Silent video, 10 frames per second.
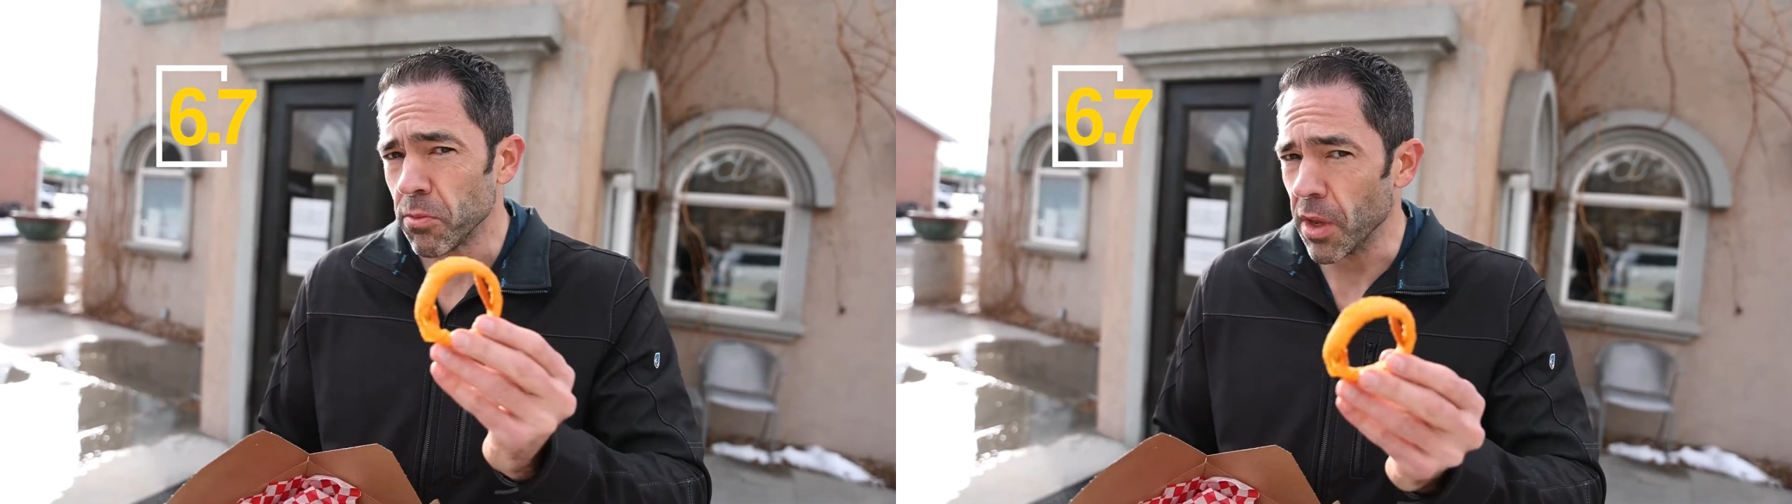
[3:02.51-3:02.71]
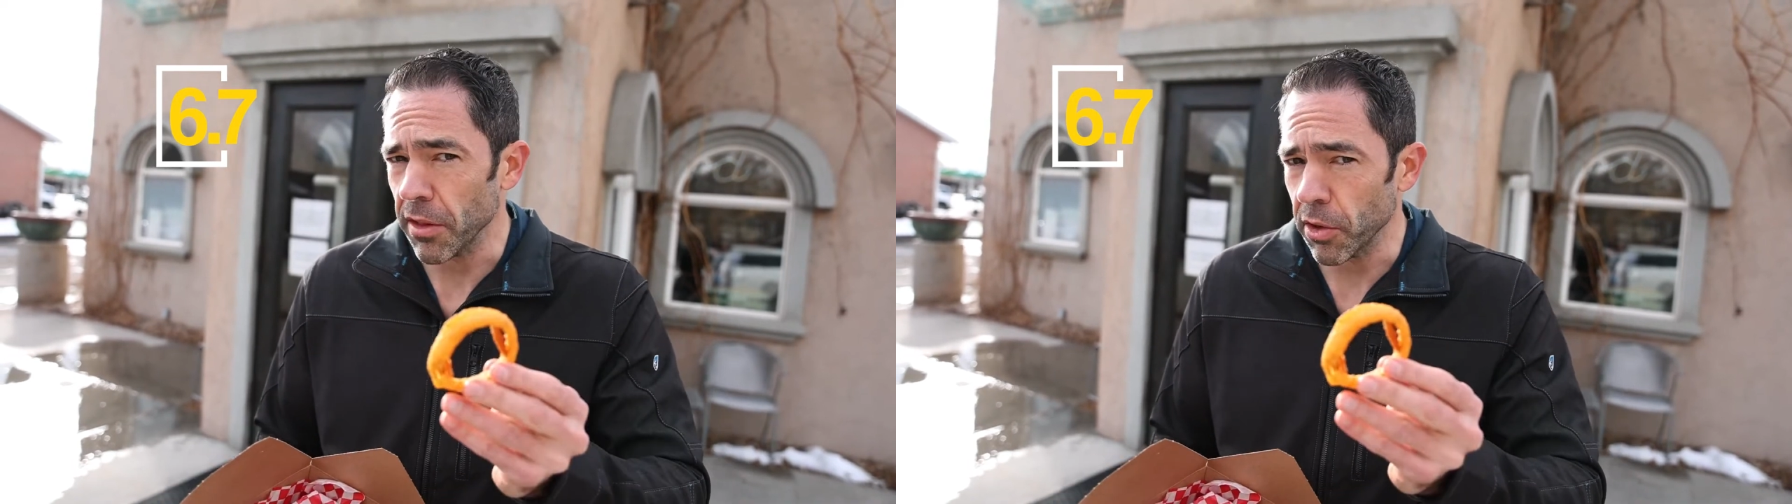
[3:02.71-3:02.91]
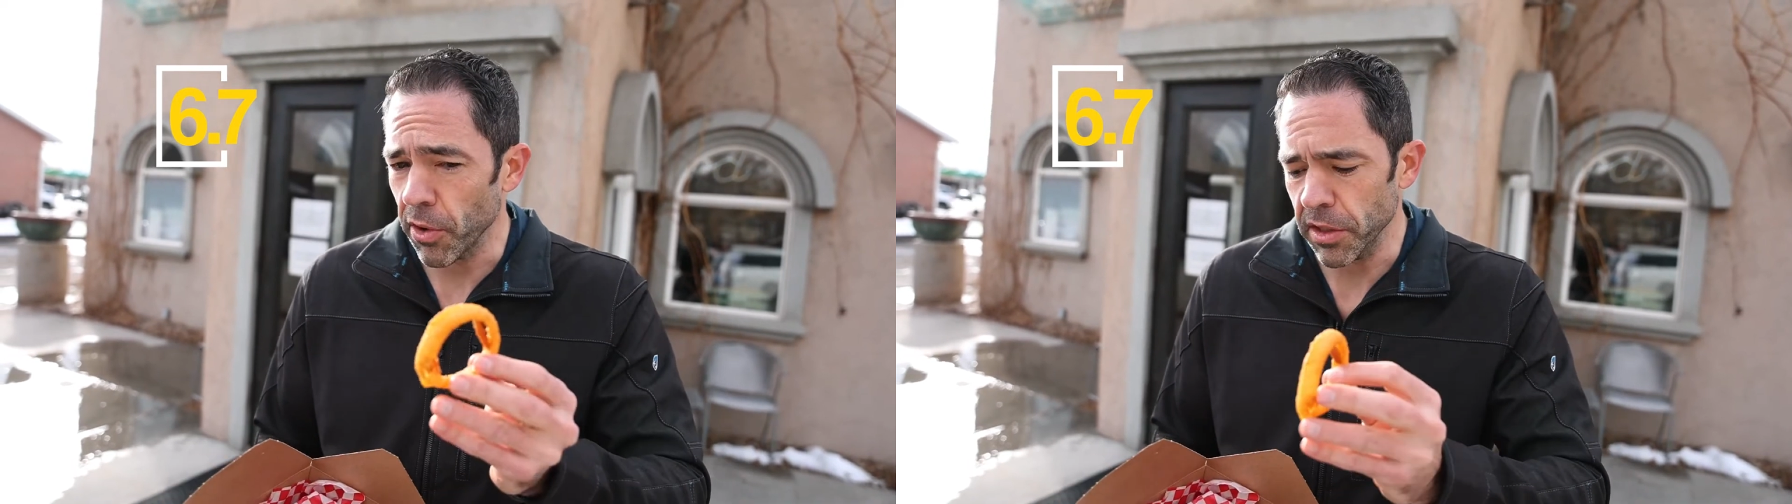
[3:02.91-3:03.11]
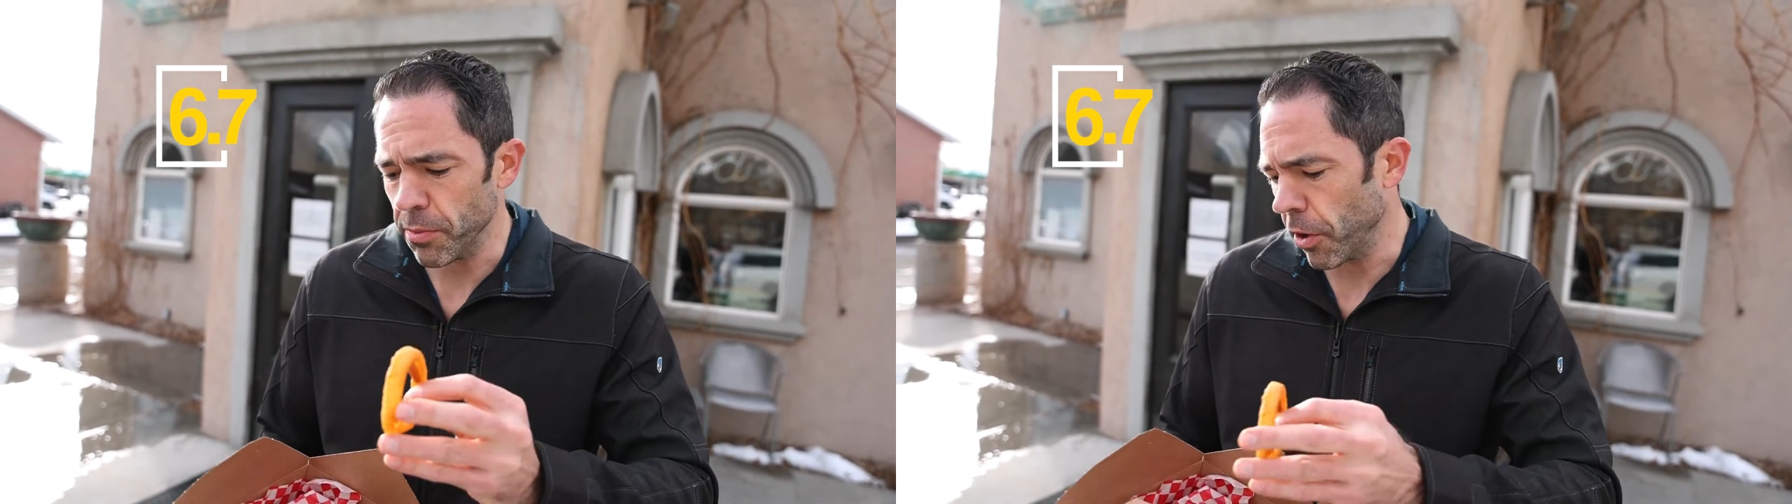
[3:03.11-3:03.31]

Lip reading: Now the greatest